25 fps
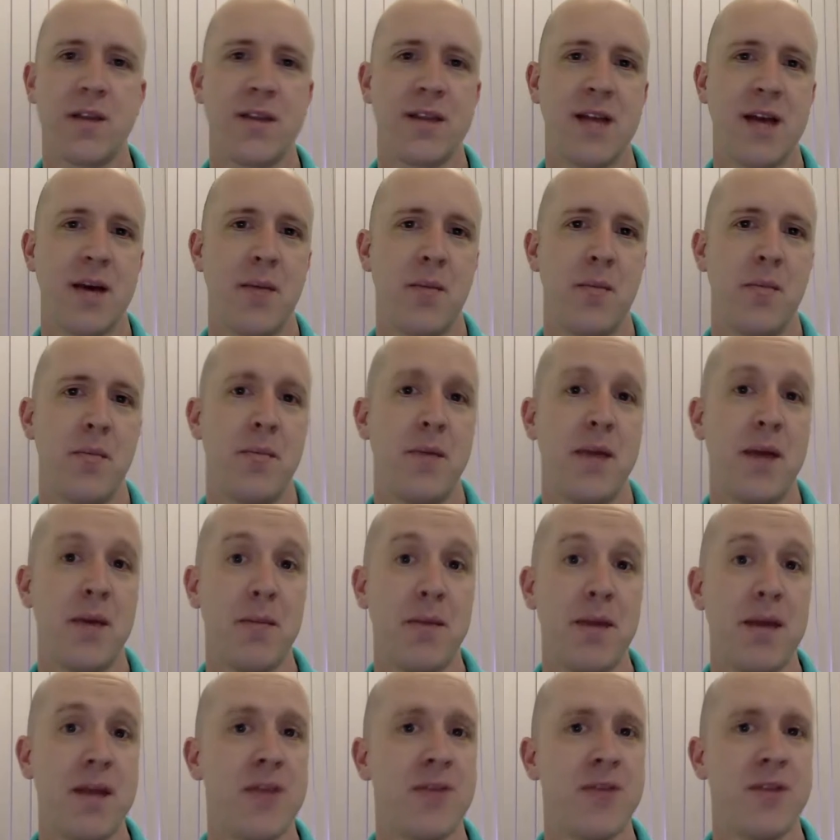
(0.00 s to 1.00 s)
that may
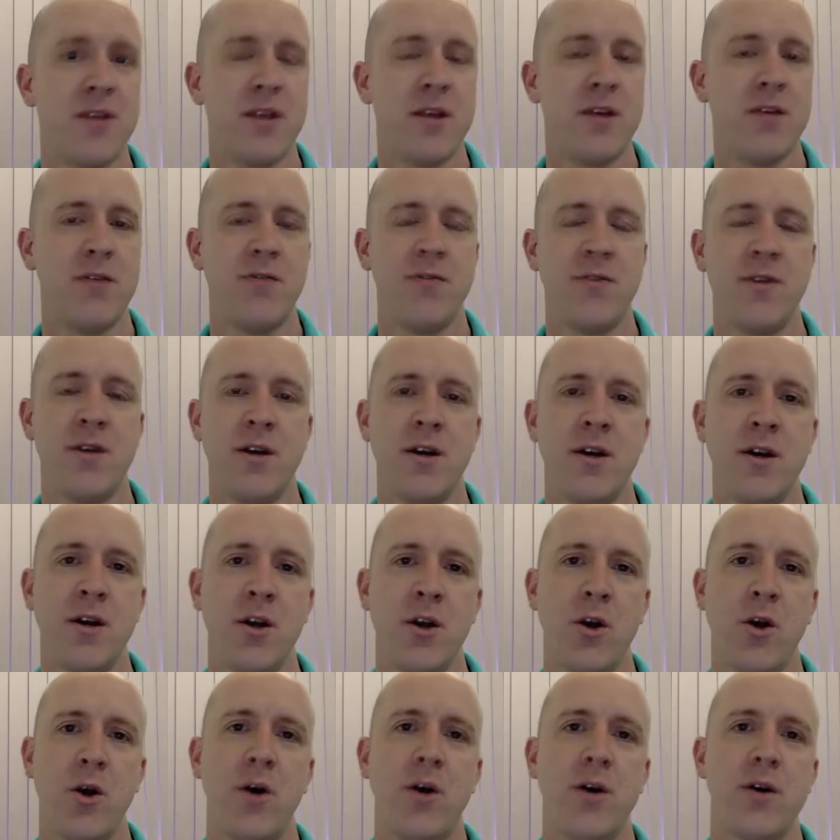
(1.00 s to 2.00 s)
mean that you've
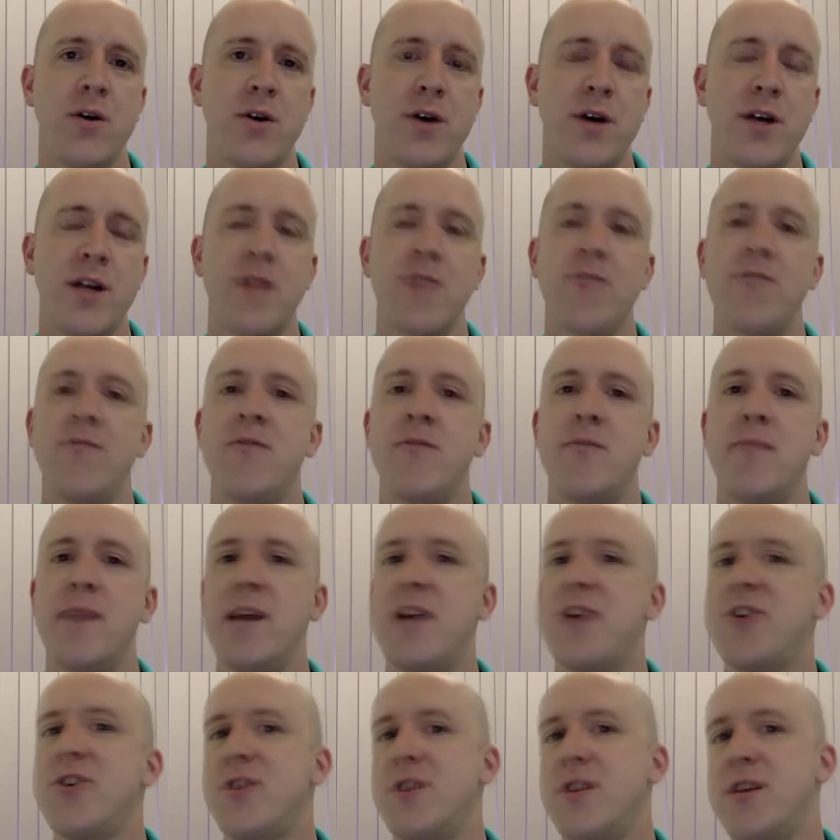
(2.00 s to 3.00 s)
not got enough information,